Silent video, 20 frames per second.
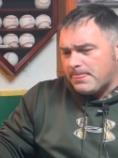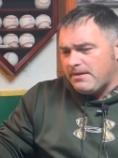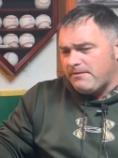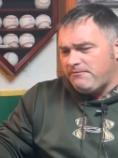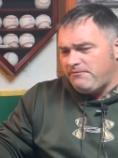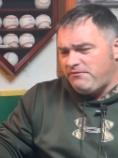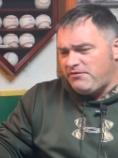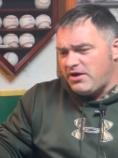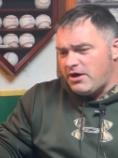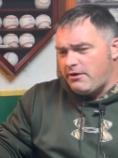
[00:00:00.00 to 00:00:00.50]

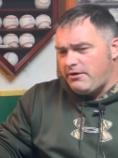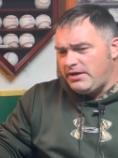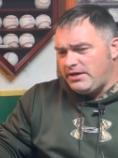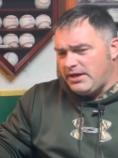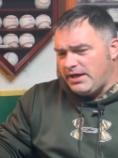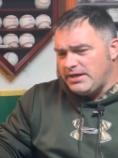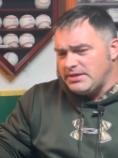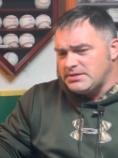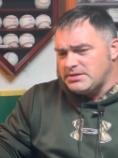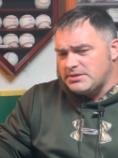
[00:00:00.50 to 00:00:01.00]
very
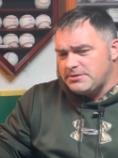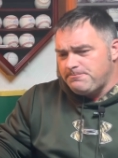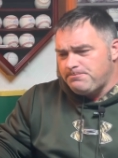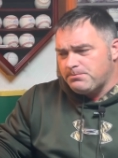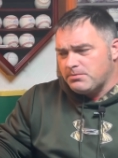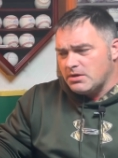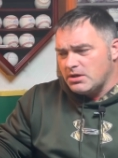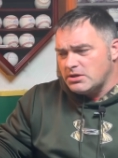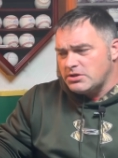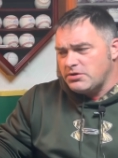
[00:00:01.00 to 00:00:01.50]
nice.
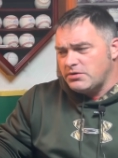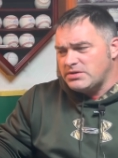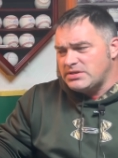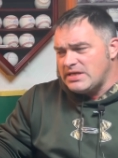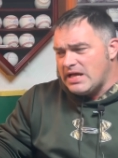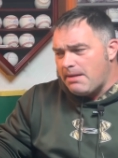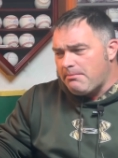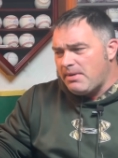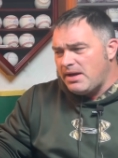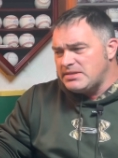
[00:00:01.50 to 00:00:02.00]
So it's
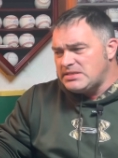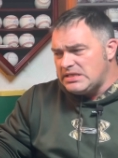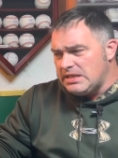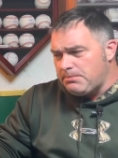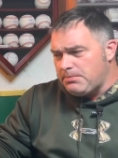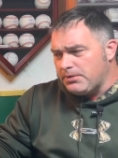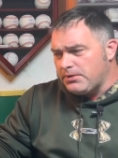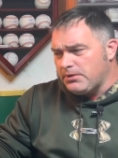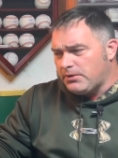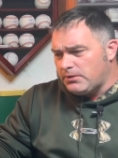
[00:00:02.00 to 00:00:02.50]
not my
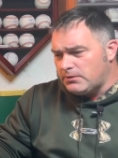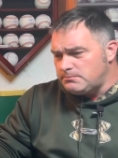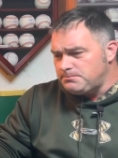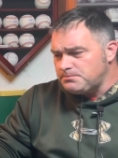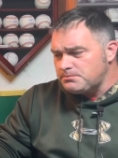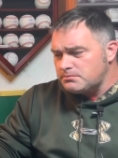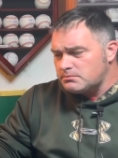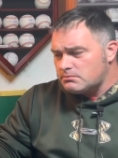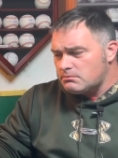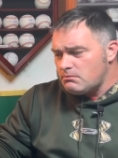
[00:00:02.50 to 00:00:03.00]
typical...
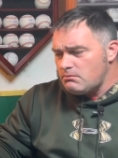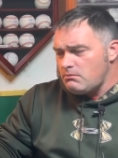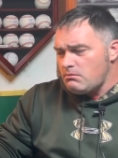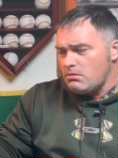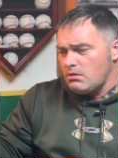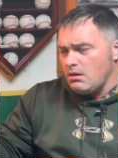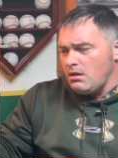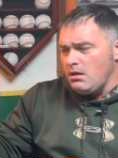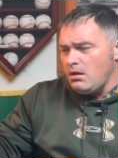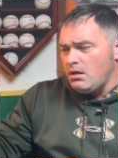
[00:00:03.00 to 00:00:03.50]

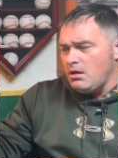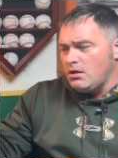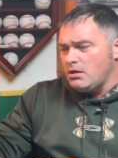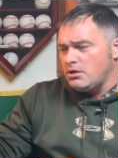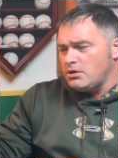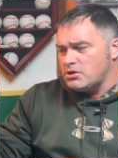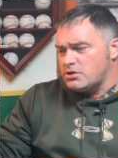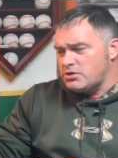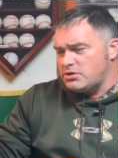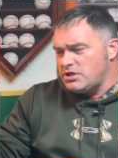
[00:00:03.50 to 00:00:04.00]

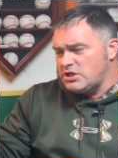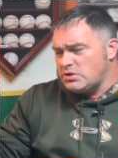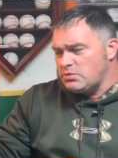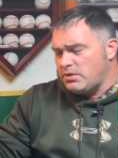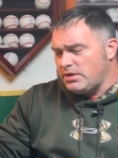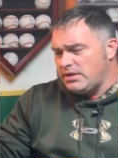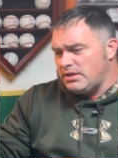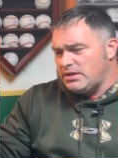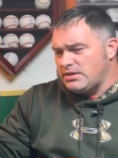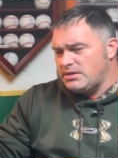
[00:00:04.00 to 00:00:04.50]
So this
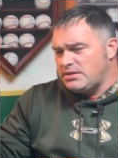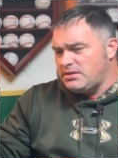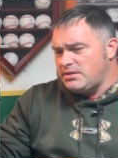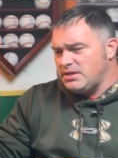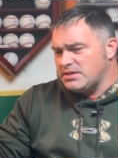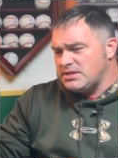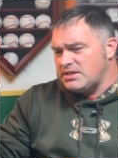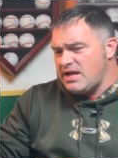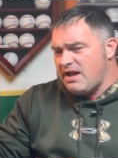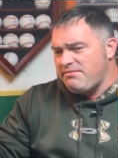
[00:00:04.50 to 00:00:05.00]
one
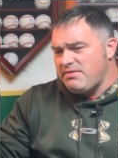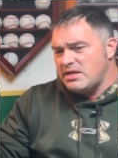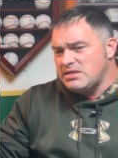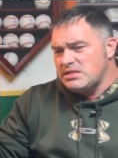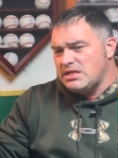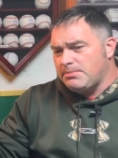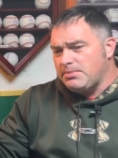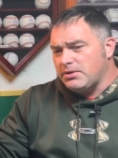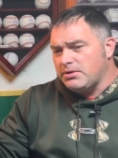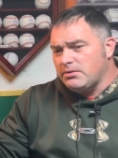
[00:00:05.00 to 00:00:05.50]
doesn't have that
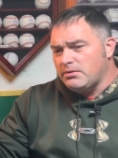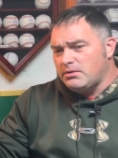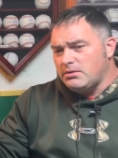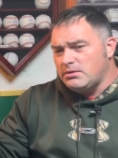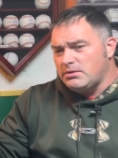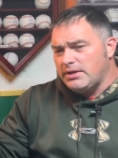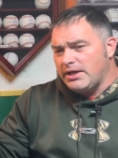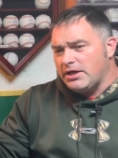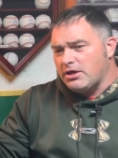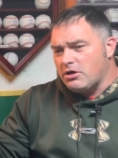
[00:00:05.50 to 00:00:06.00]

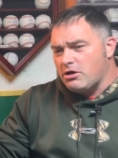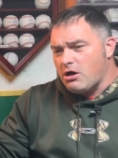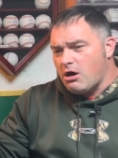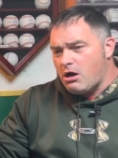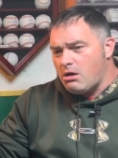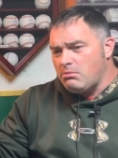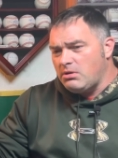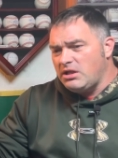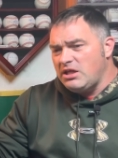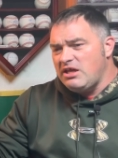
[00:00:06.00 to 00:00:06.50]
typical like
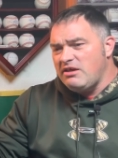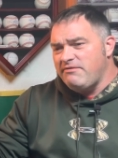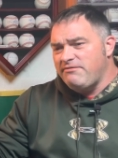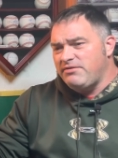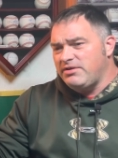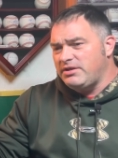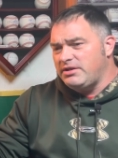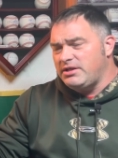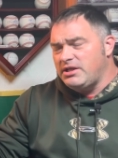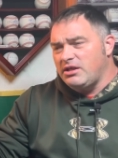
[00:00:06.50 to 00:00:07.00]
caramely
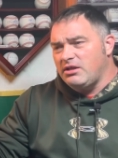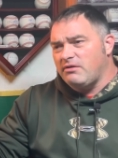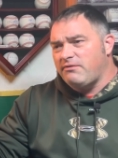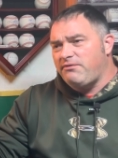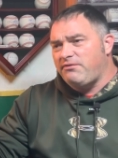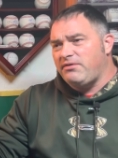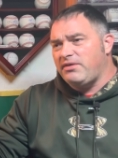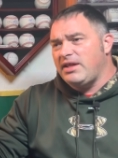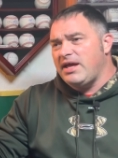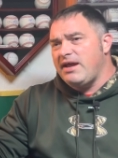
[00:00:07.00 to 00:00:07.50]
vanilla
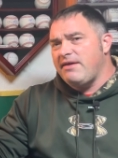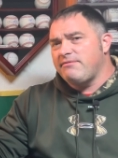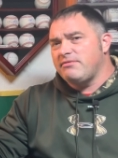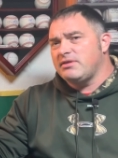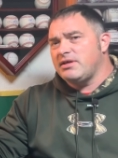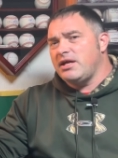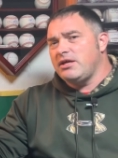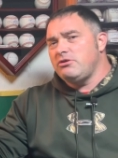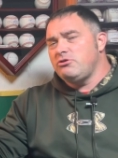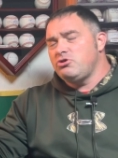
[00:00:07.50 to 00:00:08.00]
flavor
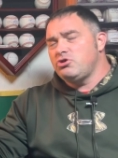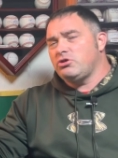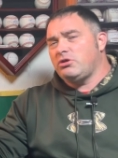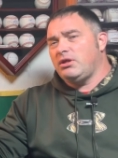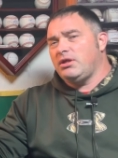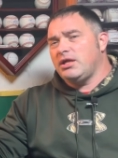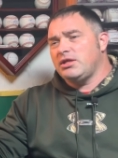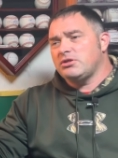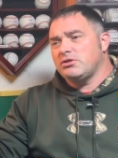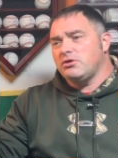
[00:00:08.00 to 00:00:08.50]
that I usually
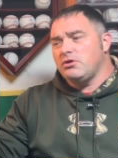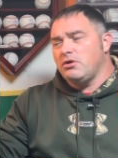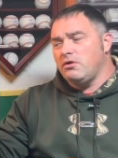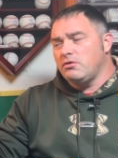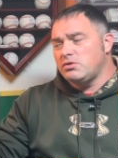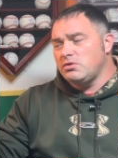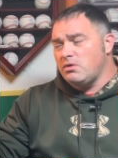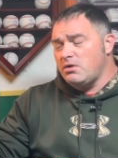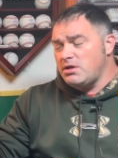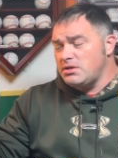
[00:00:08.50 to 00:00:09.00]
like to
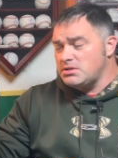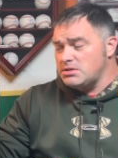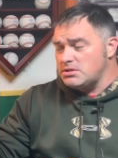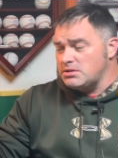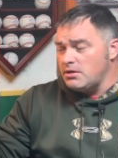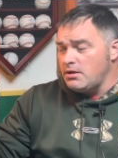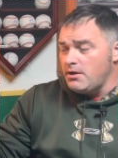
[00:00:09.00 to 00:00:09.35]
go towards.